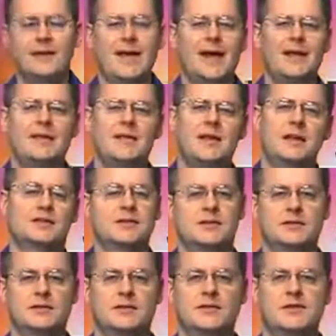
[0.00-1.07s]
The
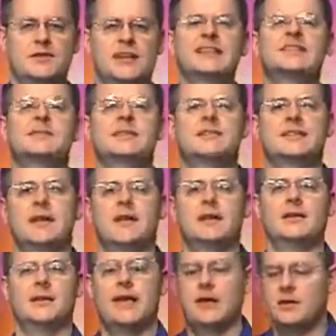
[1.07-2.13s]
atheist New Testament
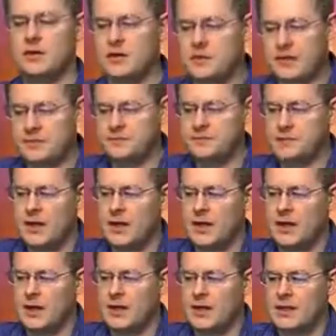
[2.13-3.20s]
scholar, Gerd Ludemann,
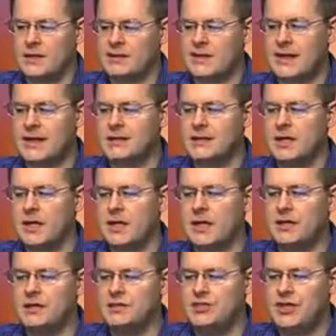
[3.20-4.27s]
says,
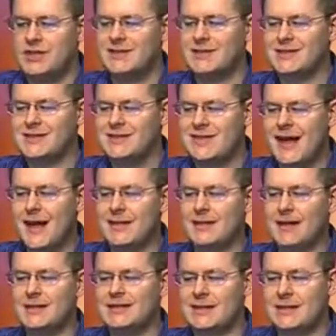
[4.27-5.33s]
Jesus'
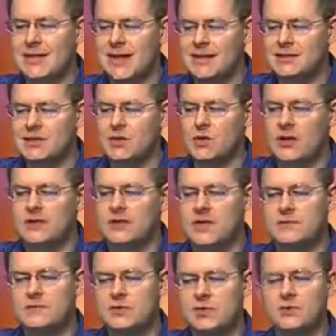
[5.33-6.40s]
death as a consequence
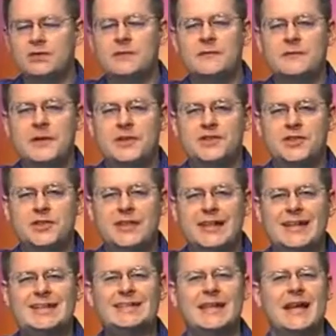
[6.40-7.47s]
of crucifixion
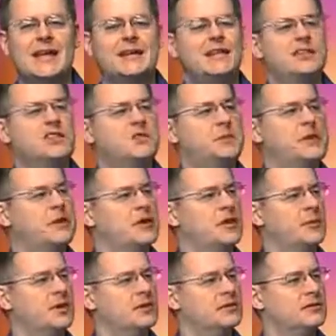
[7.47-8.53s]
is
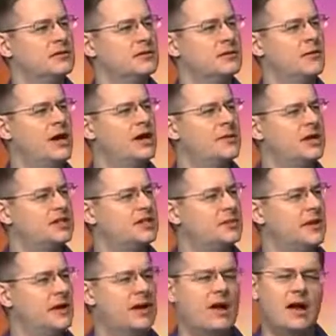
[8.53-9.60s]
indisputable. Wait a minute,
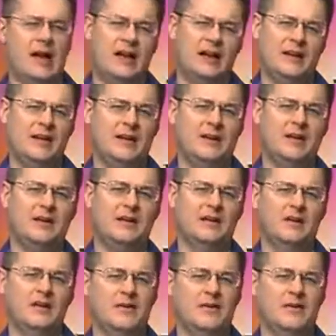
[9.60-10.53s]
Shabir, you know,